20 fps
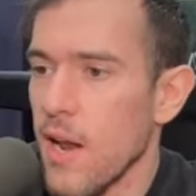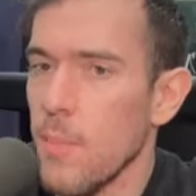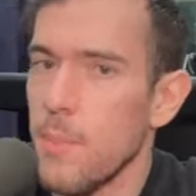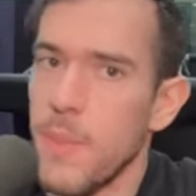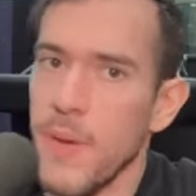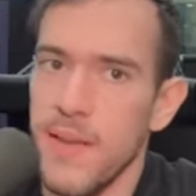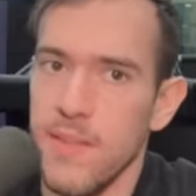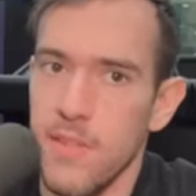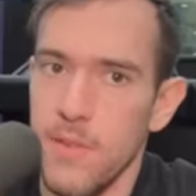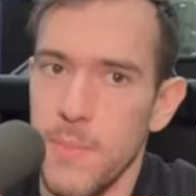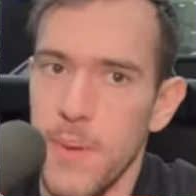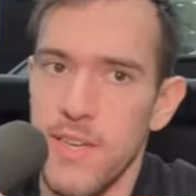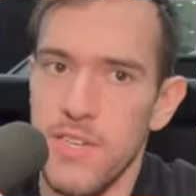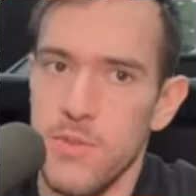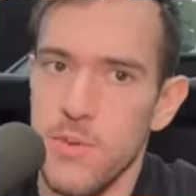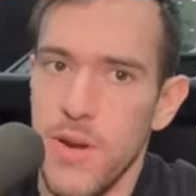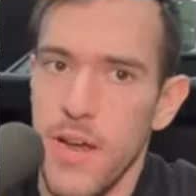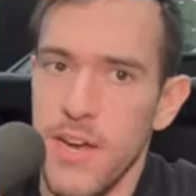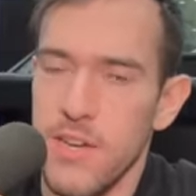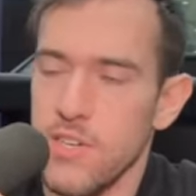I'd pick the
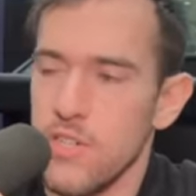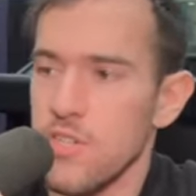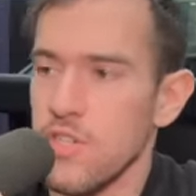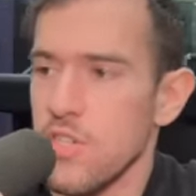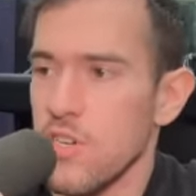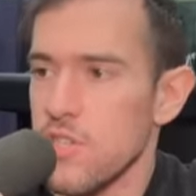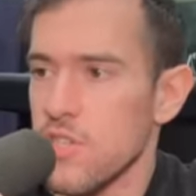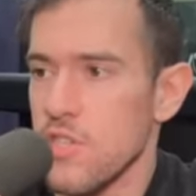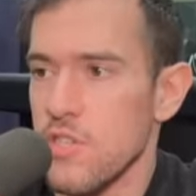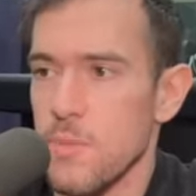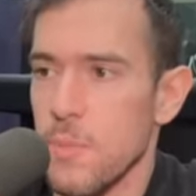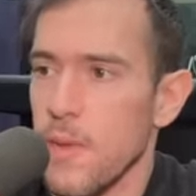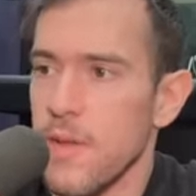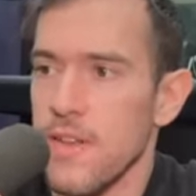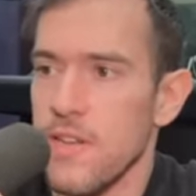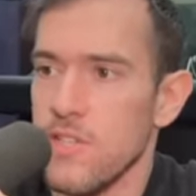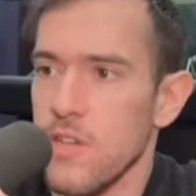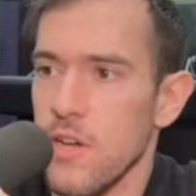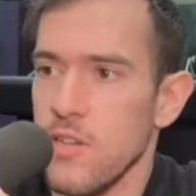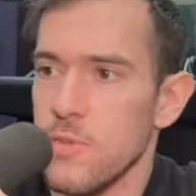best reactions. You know, so there's
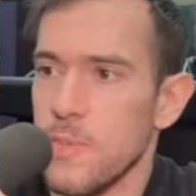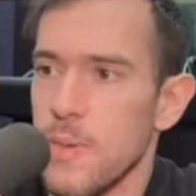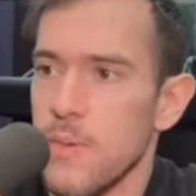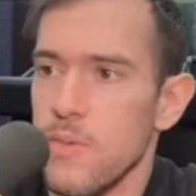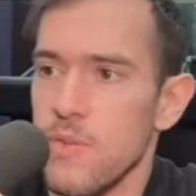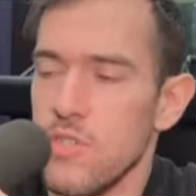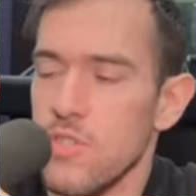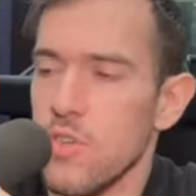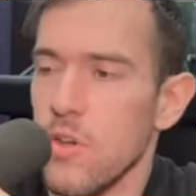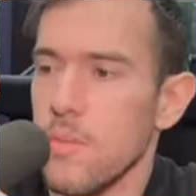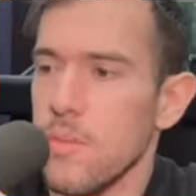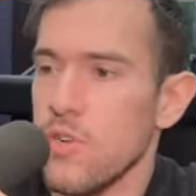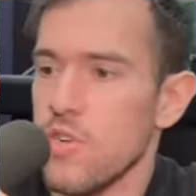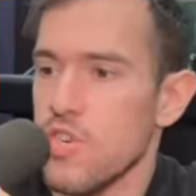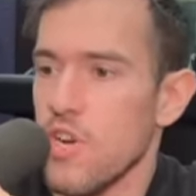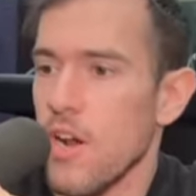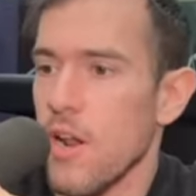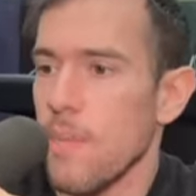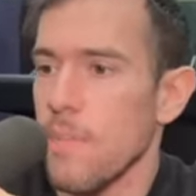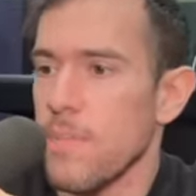plenty of times people just told me to
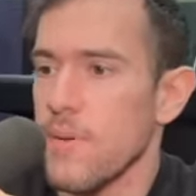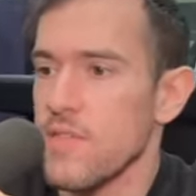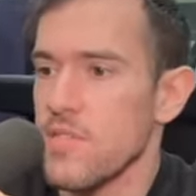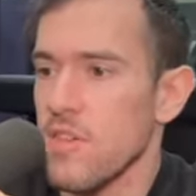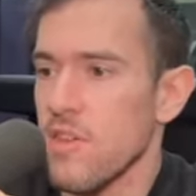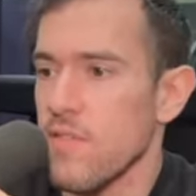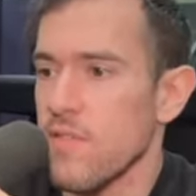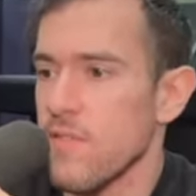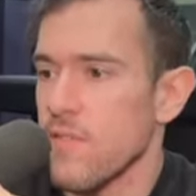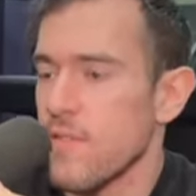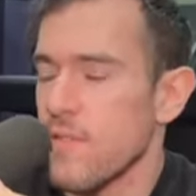shut up and piss off.